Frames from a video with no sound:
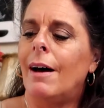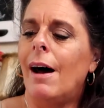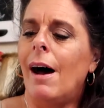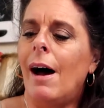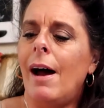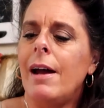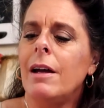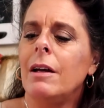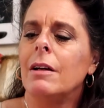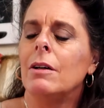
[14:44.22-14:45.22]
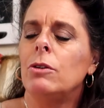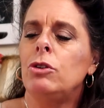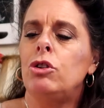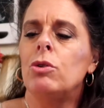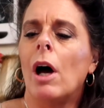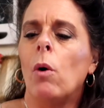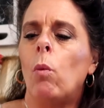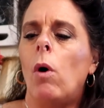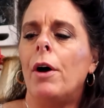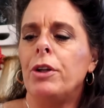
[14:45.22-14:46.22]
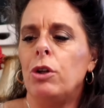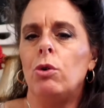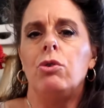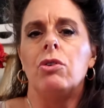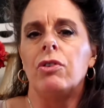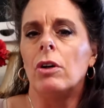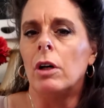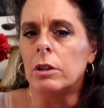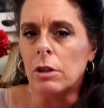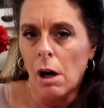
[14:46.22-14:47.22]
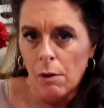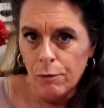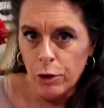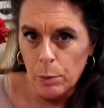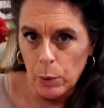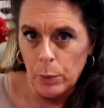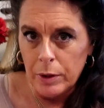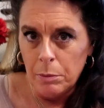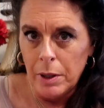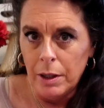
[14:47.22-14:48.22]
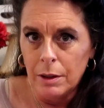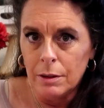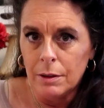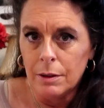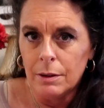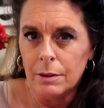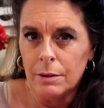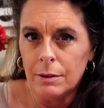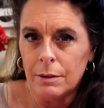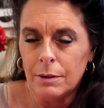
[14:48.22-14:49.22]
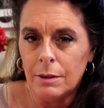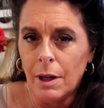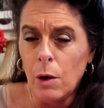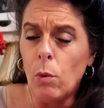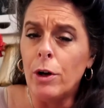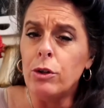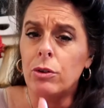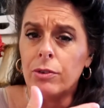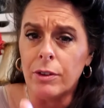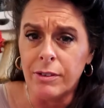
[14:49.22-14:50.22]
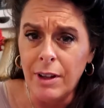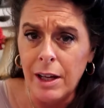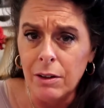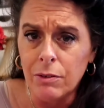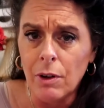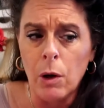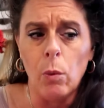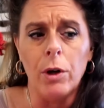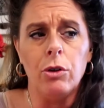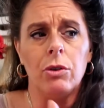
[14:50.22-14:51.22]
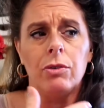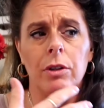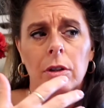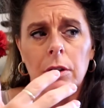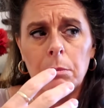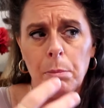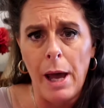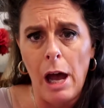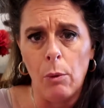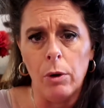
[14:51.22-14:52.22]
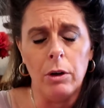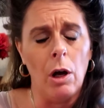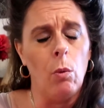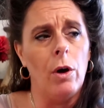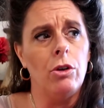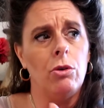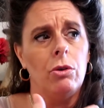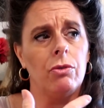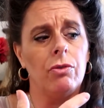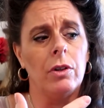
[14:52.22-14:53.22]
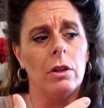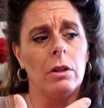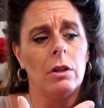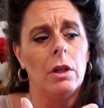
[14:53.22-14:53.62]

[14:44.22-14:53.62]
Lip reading: I do not want you to feel uncomfortable with me. I want you to feel safe. I want you to feel empowered. I want you to feel